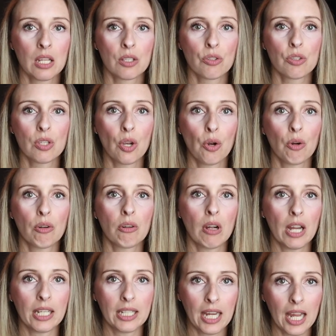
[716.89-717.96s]
So
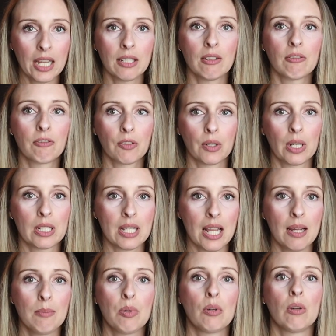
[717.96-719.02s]
again, for
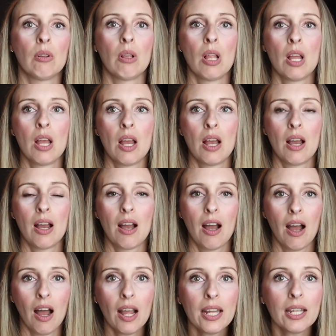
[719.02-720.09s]
example,
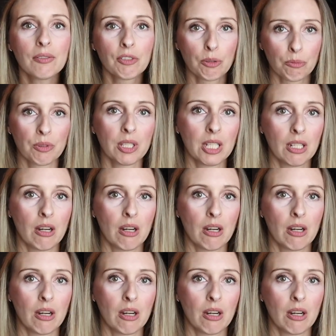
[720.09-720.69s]
I have a really